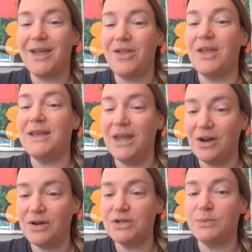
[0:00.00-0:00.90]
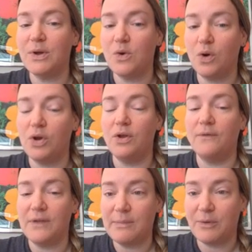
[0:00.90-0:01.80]
Click here to record
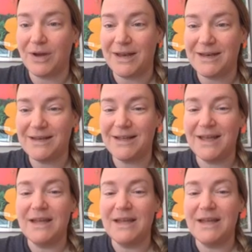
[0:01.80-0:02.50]
your Flipgrid.